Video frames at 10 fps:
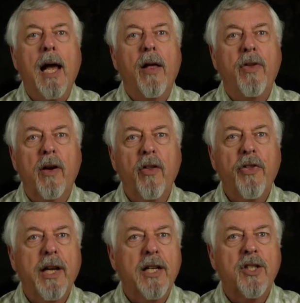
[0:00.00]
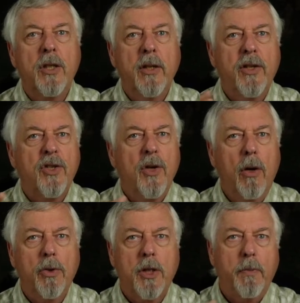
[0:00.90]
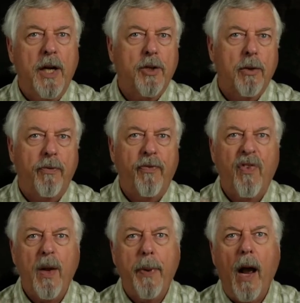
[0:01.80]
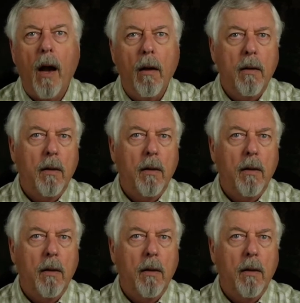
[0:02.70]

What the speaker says: The other thing is there's no special flipping